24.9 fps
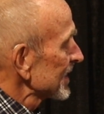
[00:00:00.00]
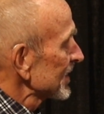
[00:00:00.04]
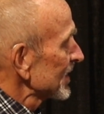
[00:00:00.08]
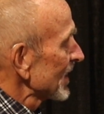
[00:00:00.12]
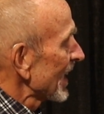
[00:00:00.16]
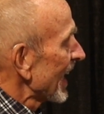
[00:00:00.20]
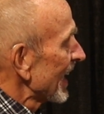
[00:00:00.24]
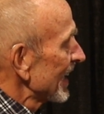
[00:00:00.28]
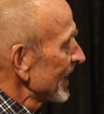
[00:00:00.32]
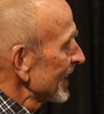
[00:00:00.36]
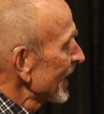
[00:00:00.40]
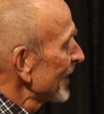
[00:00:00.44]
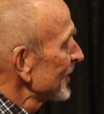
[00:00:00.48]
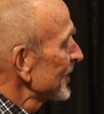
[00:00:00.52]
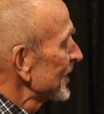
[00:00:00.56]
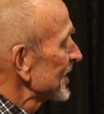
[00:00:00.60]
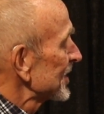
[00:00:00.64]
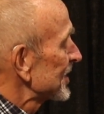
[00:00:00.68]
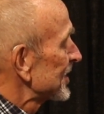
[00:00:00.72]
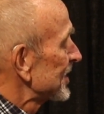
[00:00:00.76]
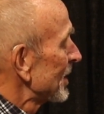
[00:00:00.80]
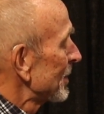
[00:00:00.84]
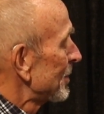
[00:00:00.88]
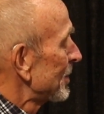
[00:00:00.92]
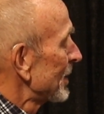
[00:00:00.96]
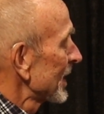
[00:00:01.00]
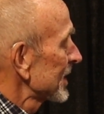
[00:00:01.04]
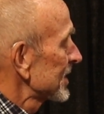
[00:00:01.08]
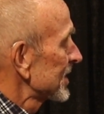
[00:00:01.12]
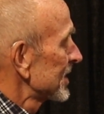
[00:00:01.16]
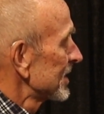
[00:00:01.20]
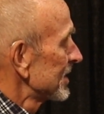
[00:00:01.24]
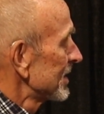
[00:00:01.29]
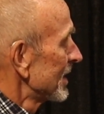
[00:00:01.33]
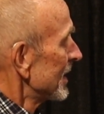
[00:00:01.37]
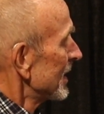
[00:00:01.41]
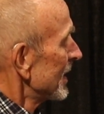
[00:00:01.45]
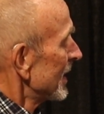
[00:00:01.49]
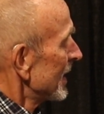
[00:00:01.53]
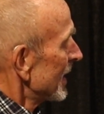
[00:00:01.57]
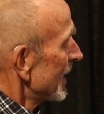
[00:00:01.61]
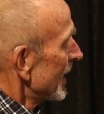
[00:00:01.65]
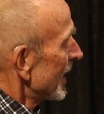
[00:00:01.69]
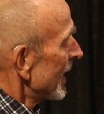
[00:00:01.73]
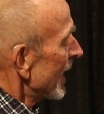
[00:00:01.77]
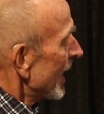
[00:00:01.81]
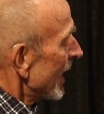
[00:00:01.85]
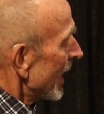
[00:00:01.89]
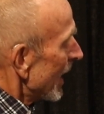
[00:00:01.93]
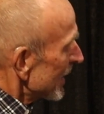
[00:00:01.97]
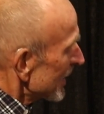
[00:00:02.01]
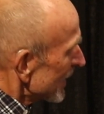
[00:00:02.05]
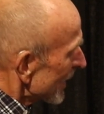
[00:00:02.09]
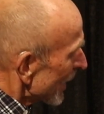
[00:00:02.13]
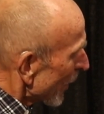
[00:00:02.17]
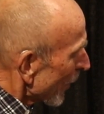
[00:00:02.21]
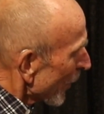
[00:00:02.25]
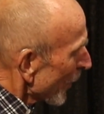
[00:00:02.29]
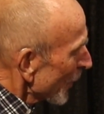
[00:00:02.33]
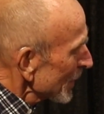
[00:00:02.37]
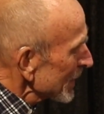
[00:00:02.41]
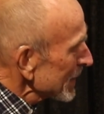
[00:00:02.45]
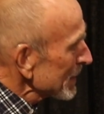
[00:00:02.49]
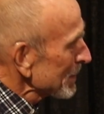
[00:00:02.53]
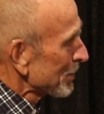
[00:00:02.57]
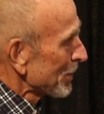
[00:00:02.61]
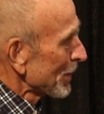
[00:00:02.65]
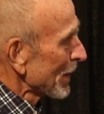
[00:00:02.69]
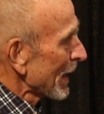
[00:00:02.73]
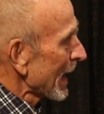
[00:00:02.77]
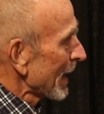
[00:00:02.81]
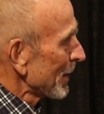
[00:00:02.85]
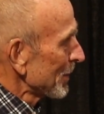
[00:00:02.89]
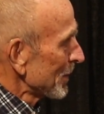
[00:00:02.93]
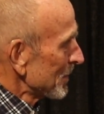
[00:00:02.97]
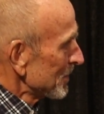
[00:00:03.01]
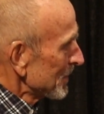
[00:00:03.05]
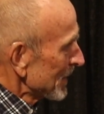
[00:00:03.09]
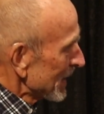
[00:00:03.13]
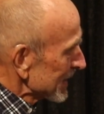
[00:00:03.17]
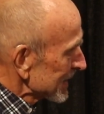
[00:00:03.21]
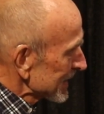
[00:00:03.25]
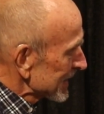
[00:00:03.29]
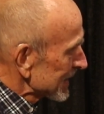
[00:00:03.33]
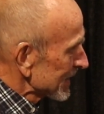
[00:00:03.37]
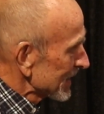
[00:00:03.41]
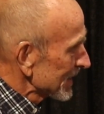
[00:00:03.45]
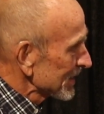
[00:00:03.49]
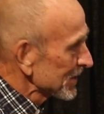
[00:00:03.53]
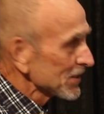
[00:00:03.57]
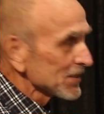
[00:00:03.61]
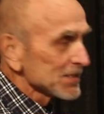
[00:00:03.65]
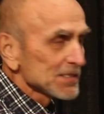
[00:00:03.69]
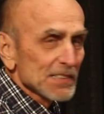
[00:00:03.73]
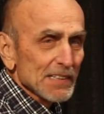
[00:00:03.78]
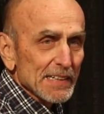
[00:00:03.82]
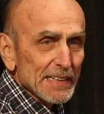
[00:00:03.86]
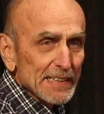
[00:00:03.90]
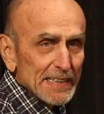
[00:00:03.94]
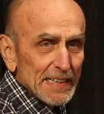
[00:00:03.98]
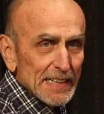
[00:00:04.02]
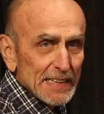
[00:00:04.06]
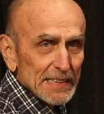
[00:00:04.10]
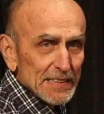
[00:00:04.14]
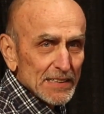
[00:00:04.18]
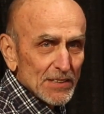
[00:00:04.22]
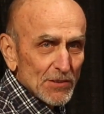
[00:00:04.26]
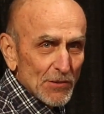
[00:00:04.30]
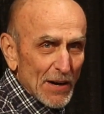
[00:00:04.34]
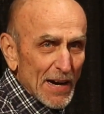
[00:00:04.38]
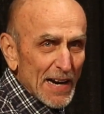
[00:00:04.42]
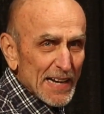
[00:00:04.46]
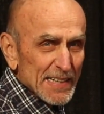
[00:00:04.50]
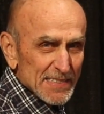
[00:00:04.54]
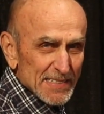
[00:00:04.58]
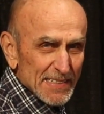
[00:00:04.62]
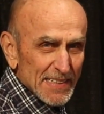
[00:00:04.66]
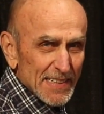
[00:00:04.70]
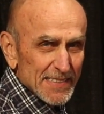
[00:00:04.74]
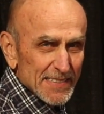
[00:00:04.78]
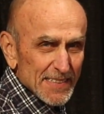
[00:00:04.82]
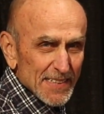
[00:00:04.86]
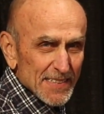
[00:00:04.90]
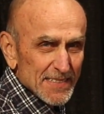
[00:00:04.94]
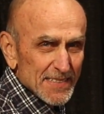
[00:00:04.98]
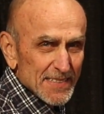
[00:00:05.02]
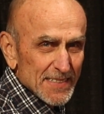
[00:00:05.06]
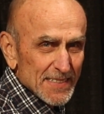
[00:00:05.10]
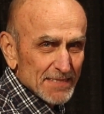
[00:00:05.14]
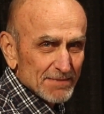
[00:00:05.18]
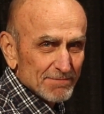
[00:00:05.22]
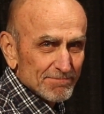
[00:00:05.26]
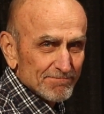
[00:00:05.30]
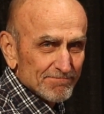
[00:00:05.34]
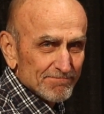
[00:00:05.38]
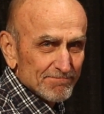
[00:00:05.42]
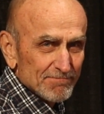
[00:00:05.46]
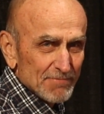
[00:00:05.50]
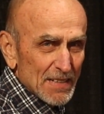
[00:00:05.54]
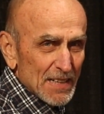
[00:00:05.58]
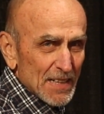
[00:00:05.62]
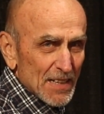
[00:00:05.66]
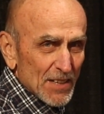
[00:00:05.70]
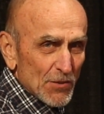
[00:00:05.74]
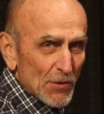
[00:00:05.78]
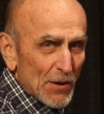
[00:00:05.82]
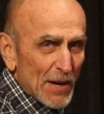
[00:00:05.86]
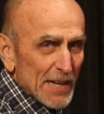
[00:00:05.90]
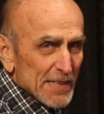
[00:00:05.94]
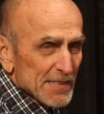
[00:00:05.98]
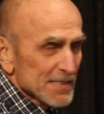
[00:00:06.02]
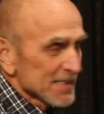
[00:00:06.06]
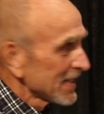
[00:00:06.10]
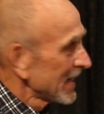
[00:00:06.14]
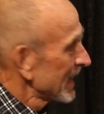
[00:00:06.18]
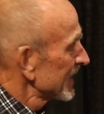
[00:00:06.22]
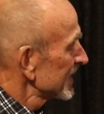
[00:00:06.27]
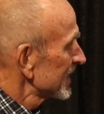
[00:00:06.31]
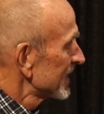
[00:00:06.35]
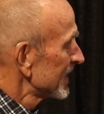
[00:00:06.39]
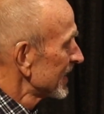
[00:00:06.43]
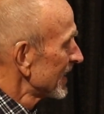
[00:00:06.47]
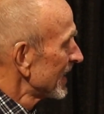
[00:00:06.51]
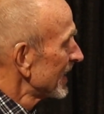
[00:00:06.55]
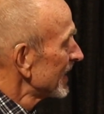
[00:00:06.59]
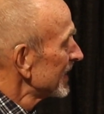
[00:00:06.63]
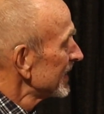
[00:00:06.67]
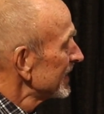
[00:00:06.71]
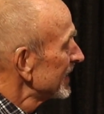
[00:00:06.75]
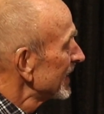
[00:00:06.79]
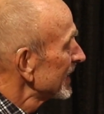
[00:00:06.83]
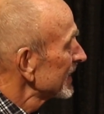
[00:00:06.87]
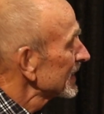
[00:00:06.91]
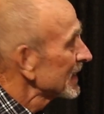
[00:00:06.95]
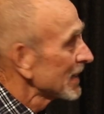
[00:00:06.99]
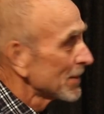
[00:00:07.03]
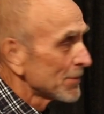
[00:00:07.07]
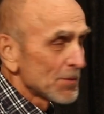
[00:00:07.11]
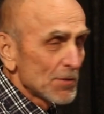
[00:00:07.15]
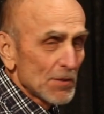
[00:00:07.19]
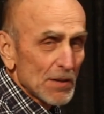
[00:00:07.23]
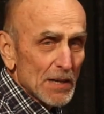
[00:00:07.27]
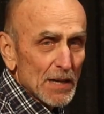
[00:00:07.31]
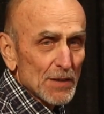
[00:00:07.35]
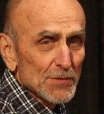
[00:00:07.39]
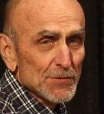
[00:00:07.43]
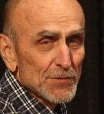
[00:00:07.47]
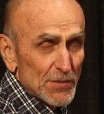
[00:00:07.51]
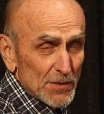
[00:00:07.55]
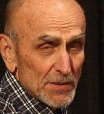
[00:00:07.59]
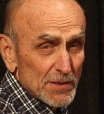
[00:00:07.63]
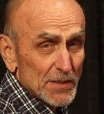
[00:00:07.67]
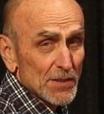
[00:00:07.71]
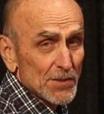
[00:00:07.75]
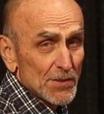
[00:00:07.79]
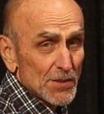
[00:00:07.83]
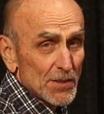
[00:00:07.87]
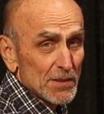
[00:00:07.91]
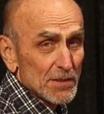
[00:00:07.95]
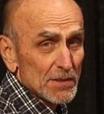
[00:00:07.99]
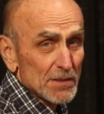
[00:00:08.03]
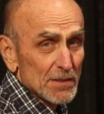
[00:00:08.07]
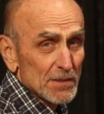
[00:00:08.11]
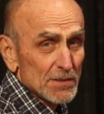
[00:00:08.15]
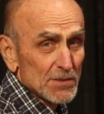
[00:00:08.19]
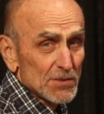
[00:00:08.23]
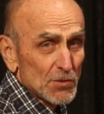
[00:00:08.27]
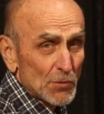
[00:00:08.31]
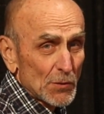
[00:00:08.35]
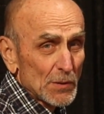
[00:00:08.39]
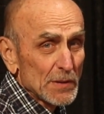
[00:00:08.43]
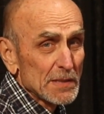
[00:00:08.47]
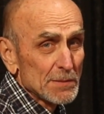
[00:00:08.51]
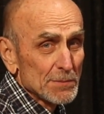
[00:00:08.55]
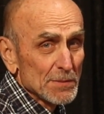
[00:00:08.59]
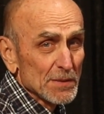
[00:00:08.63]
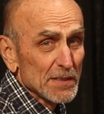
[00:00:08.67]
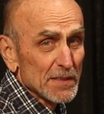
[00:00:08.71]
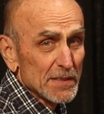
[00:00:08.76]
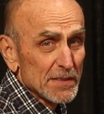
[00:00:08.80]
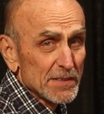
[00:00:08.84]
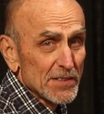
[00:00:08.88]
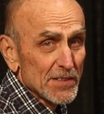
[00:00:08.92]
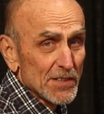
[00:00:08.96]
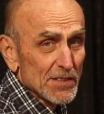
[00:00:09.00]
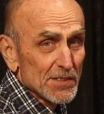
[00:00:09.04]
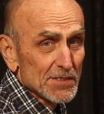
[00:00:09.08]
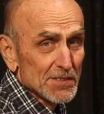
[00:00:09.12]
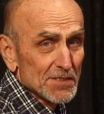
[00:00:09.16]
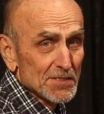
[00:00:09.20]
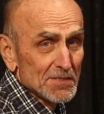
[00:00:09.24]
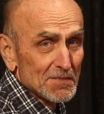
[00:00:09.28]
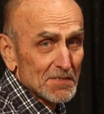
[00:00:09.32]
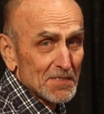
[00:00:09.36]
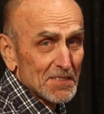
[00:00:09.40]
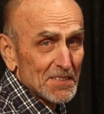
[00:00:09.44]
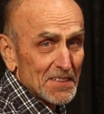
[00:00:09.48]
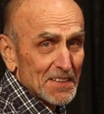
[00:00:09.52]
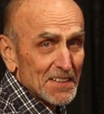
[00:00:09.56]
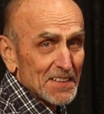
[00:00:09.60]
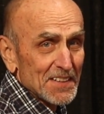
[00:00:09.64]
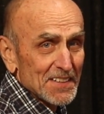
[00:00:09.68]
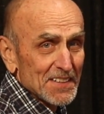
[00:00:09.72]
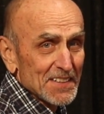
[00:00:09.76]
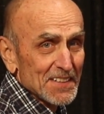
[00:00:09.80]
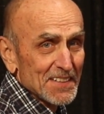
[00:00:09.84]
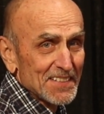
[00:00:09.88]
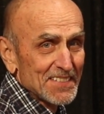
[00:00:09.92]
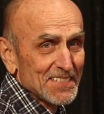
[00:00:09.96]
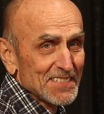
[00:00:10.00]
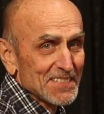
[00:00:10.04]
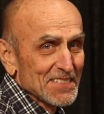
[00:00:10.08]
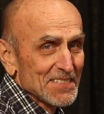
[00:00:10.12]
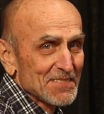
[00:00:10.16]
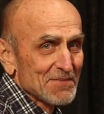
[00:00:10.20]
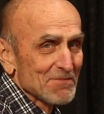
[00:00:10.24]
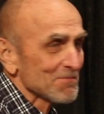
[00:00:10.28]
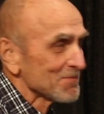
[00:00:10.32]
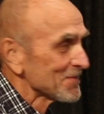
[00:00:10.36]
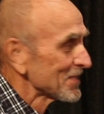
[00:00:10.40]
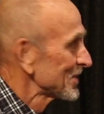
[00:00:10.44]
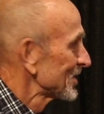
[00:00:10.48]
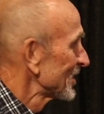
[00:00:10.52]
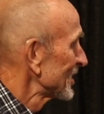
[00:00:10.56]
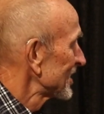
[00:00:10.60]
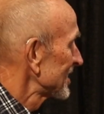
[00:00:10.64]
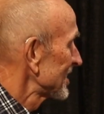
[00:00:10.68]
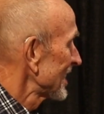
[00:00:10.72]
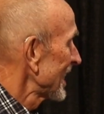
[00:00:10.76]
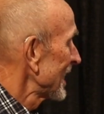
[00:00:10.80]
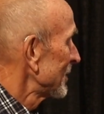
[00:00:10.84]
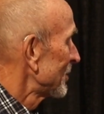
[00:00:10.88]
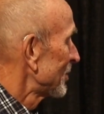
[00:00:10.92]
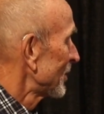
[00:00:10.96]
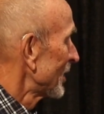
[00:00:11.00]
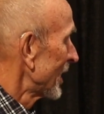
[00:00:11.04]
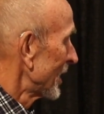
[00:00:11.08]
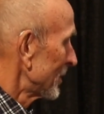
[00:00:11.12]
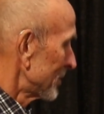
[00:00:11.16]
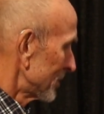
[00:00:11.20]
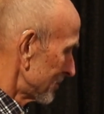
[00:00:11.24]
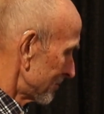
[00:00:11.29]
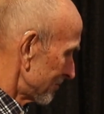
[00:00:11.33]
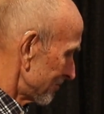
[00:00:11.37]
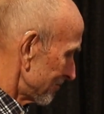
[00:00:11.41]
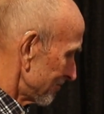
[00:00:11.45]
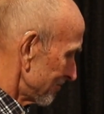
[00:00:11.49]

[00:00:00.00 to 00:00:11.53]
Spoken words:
I love this depiction. The only problem is, this looks like a grassland, doesn't it? Grasslands didn't come around for another 20 million years. So a slight problem.